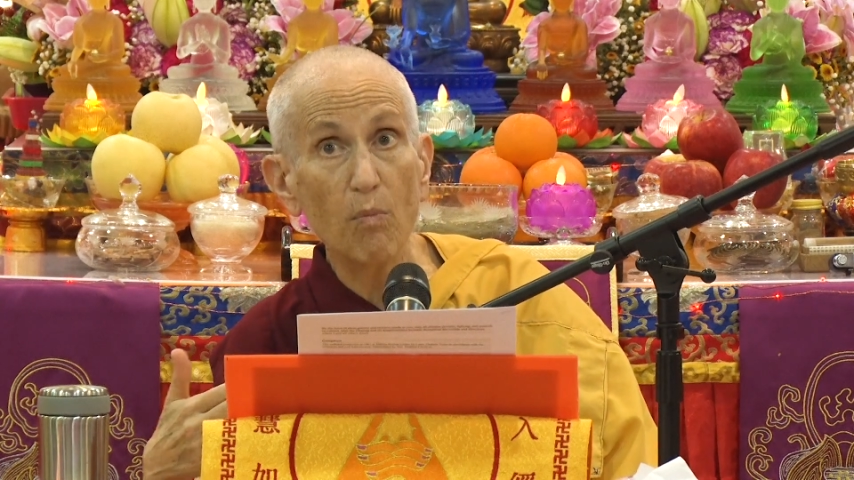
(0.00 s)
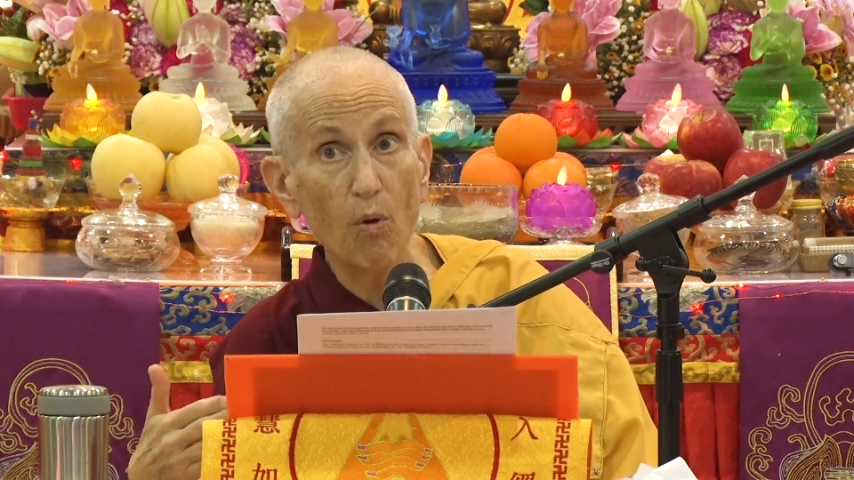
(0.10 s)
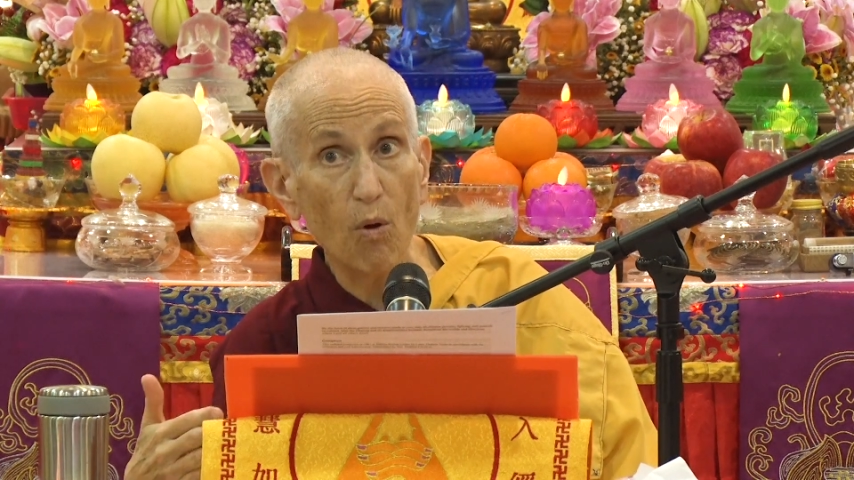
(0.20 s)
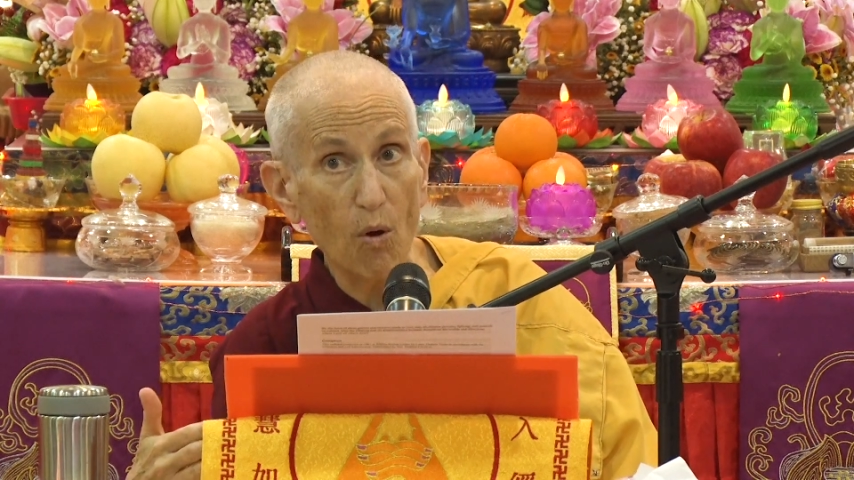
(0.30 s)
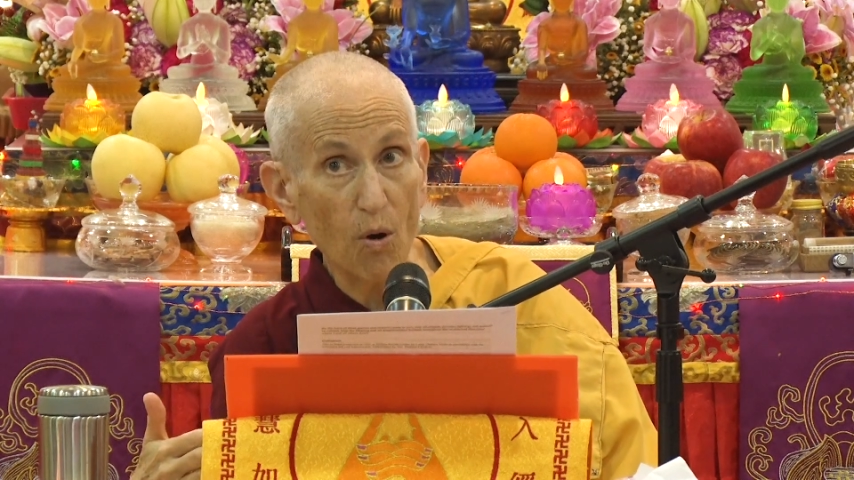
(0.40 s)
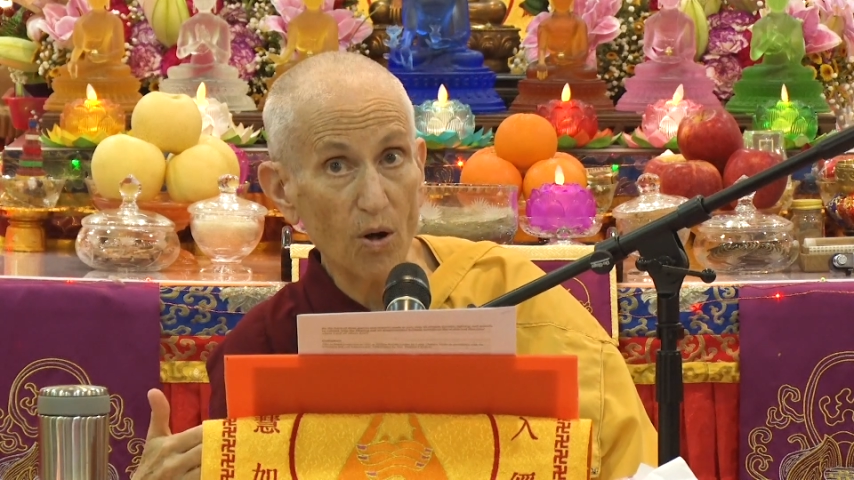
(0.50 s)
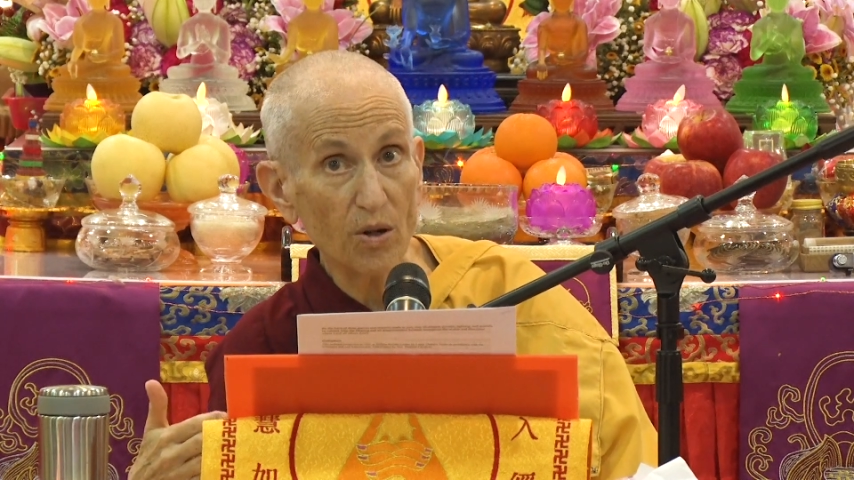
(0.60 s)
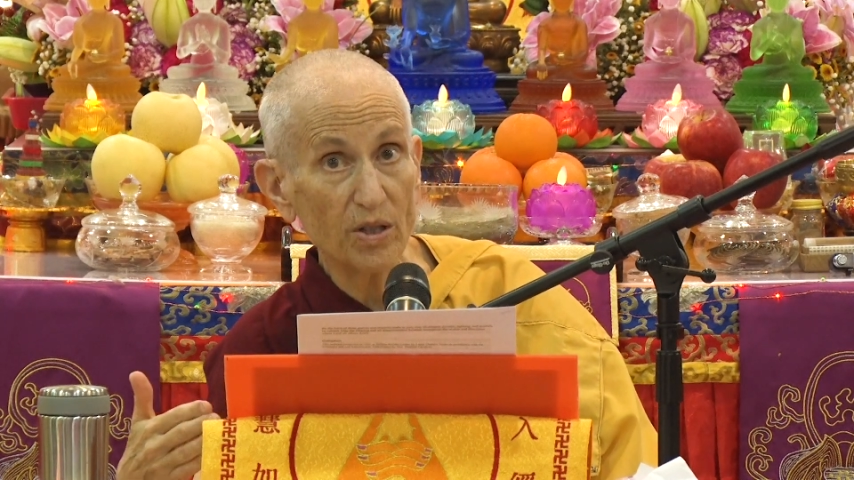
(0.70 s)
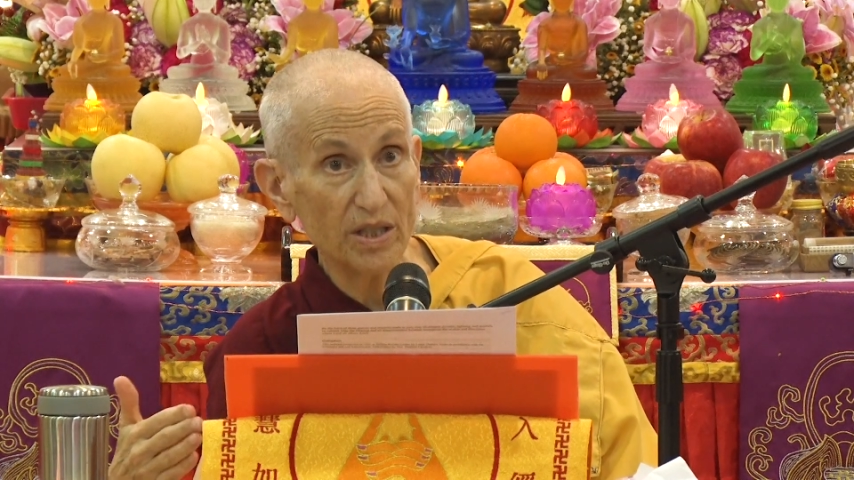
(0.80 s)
more